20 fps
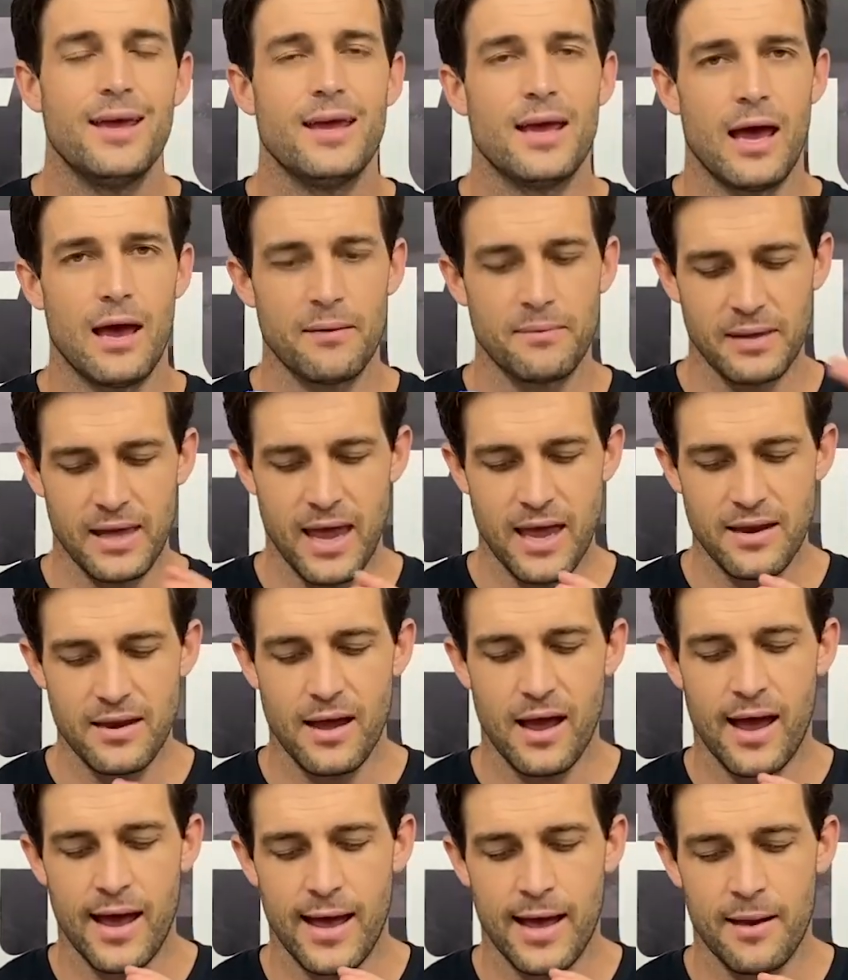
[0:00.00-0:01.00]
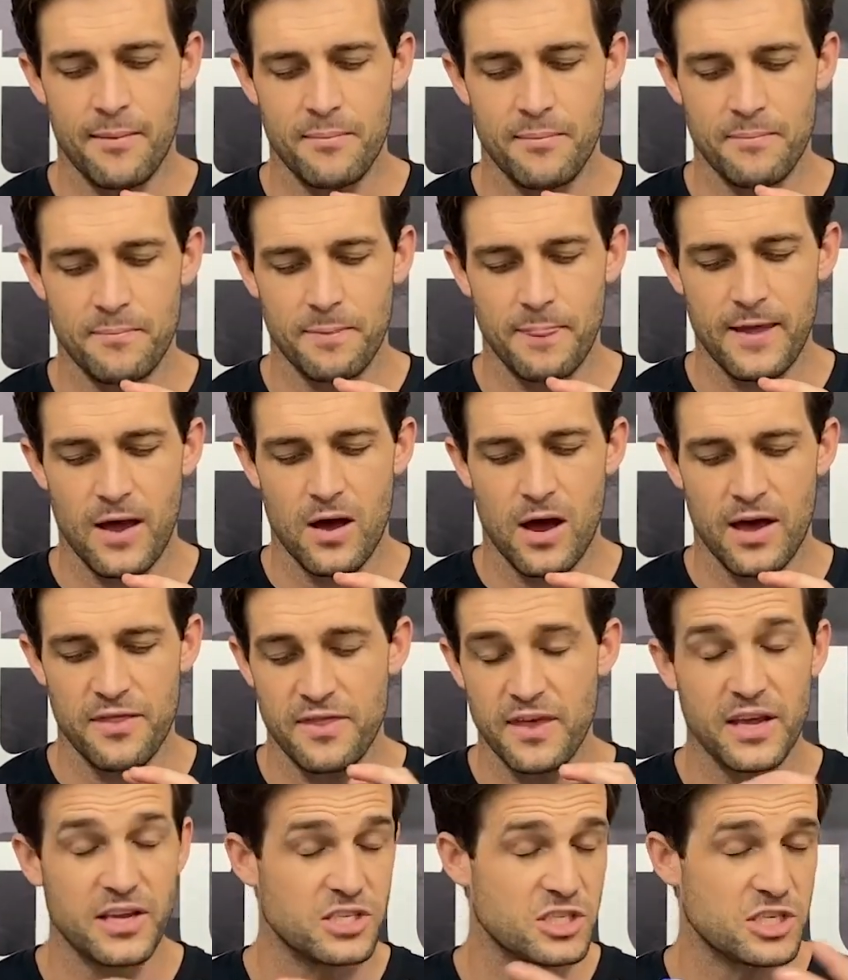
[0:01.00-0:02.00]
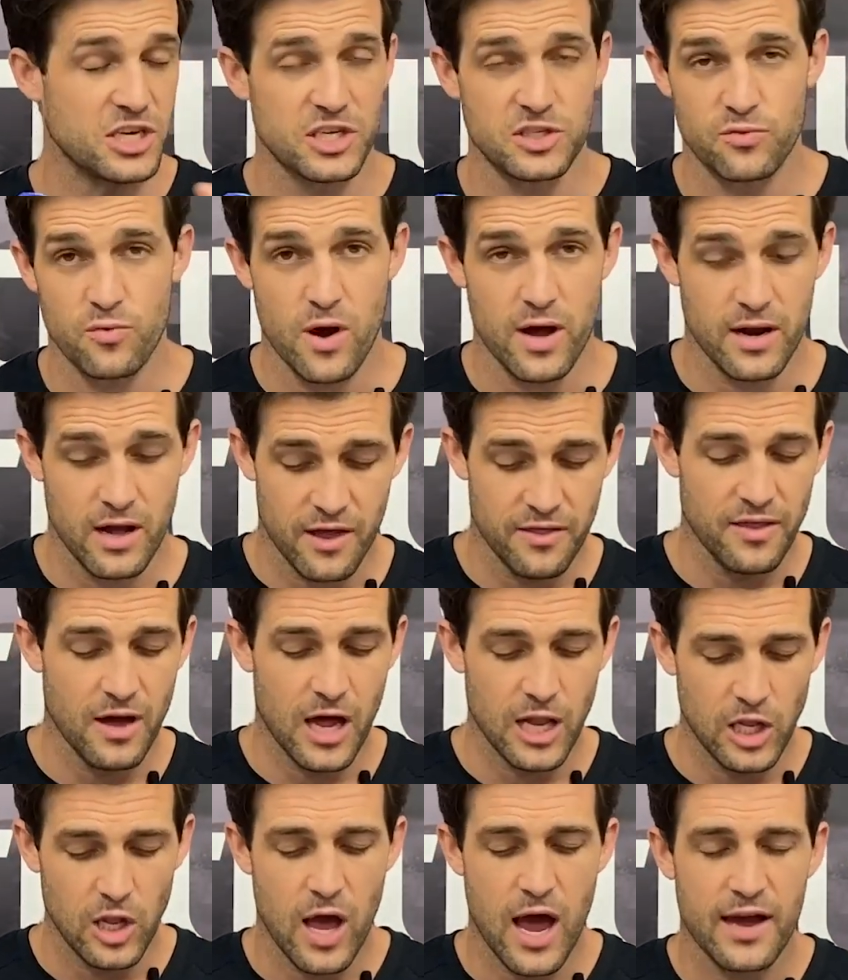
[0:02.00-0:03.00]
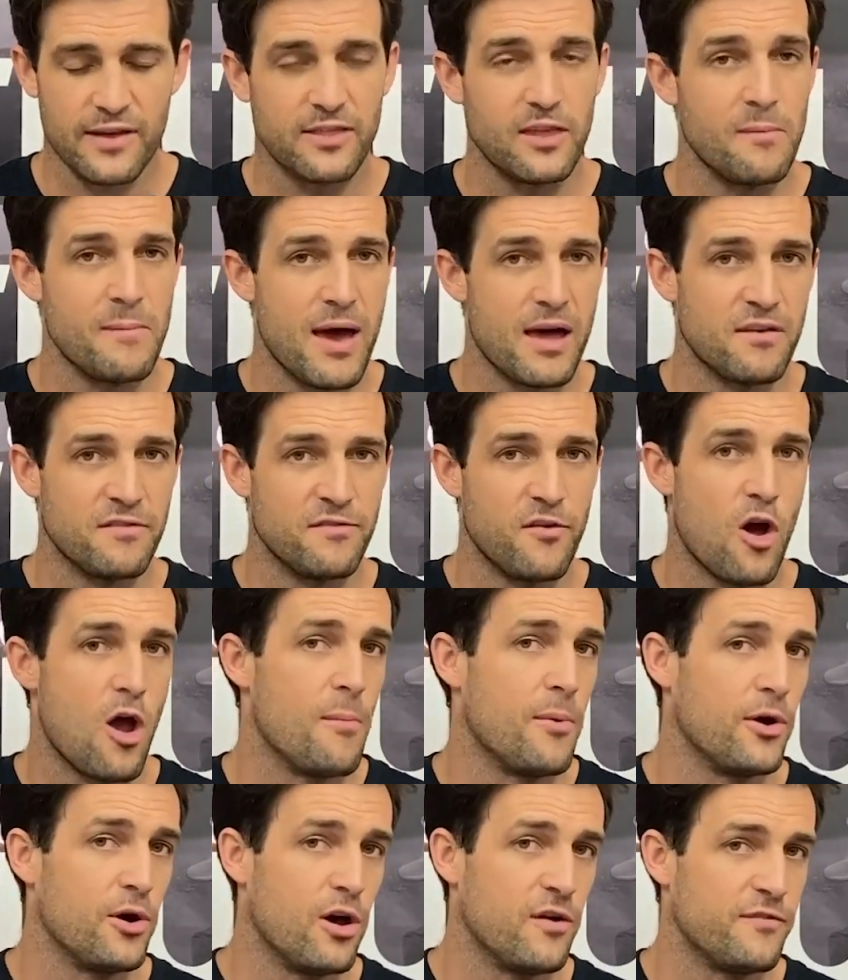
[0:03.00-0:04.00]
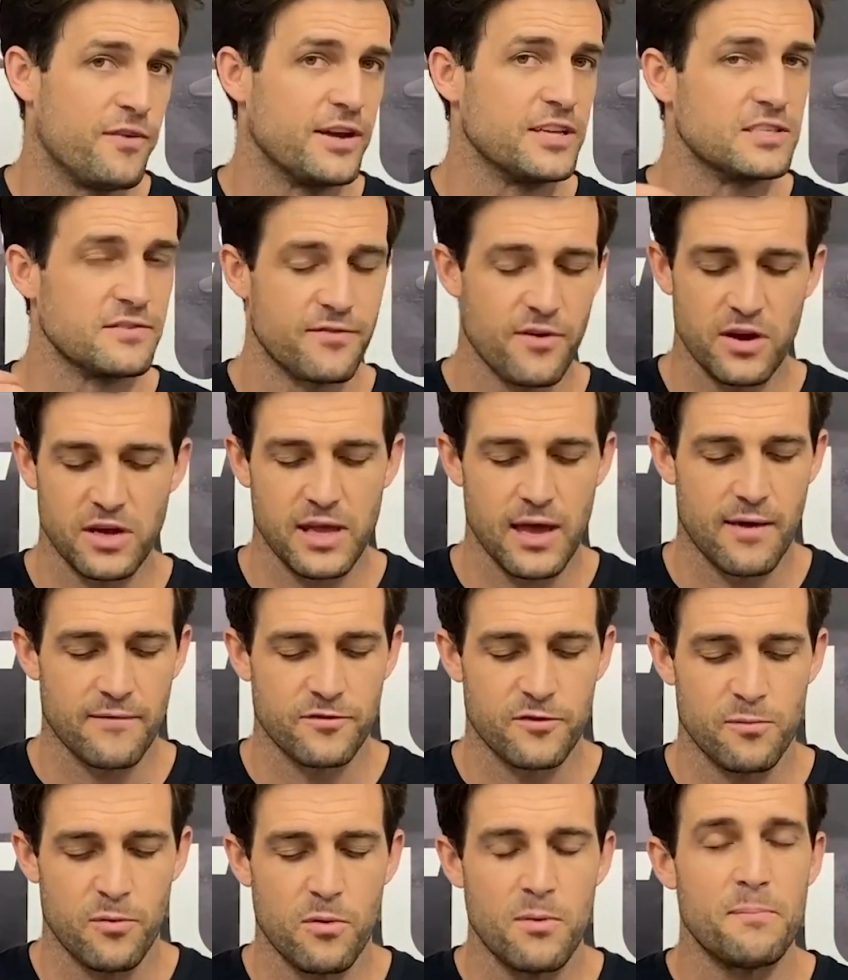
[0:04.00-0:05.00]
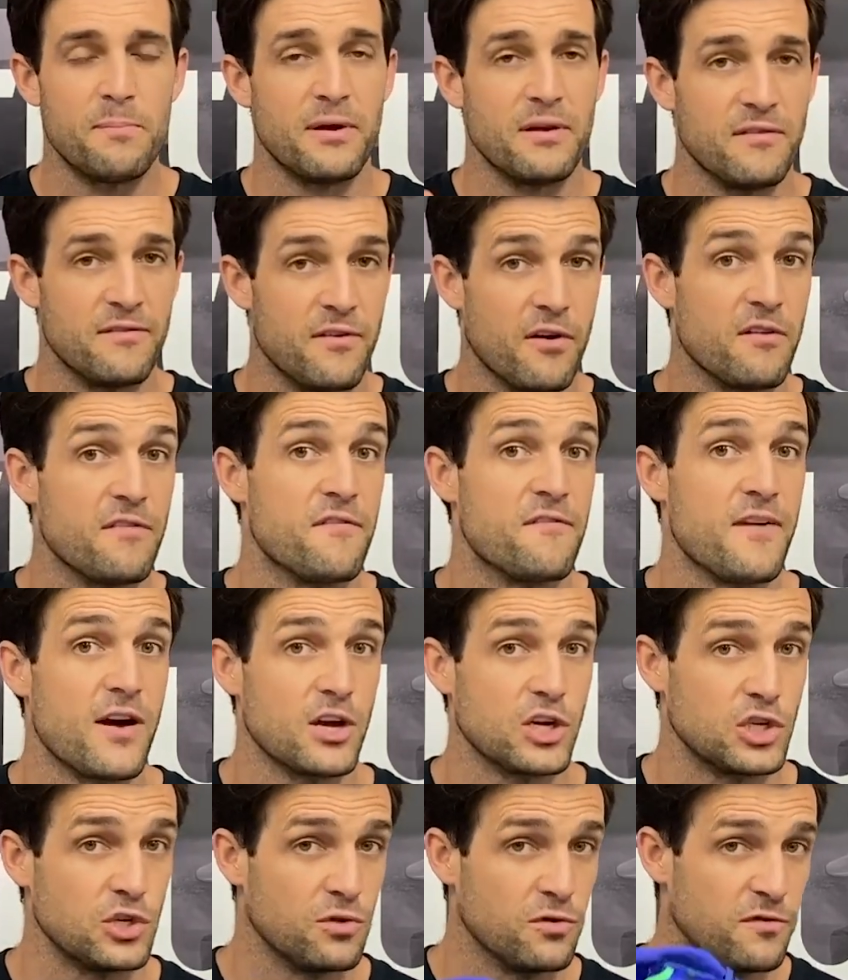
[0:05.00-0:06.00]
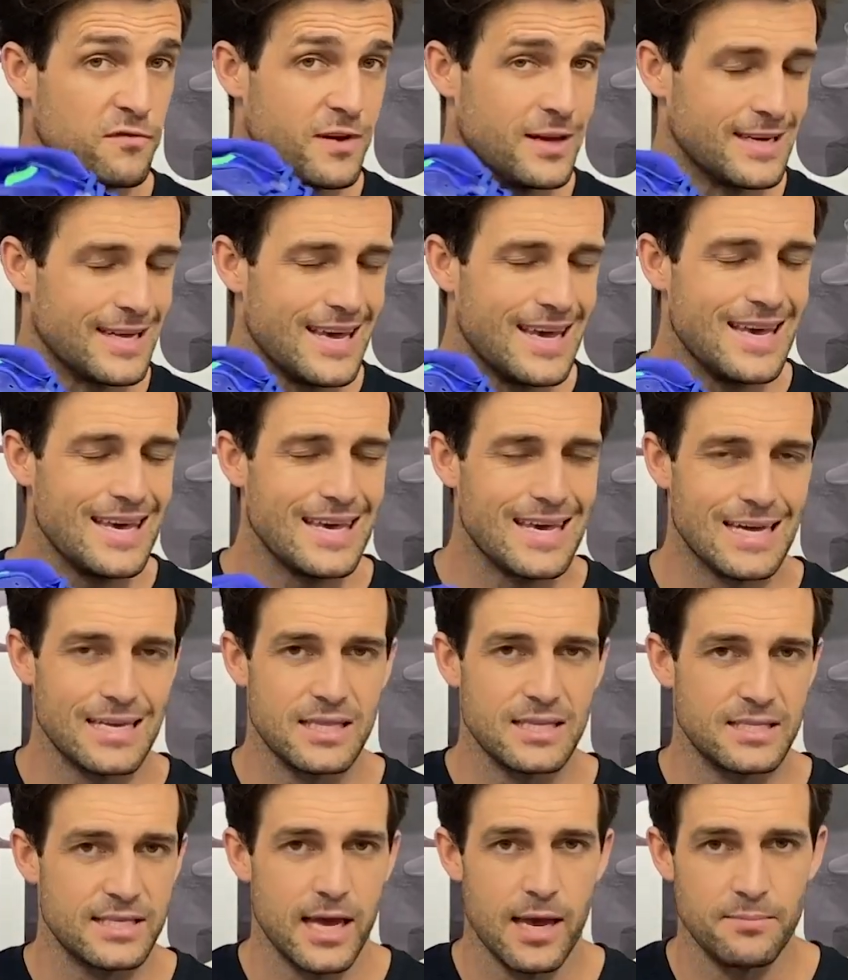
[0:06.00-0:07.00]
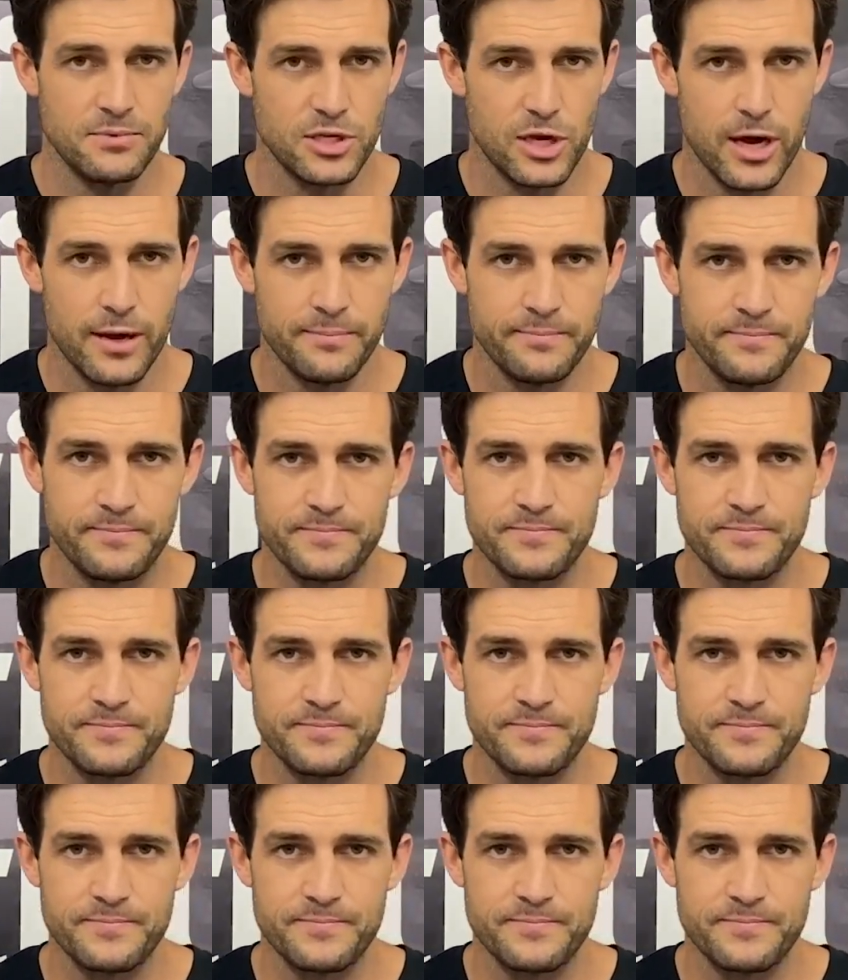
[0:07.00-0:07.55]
Again, I think it's just right. I like the amount of foam on offer. It's a very comfortable but a very functional fit at the same time.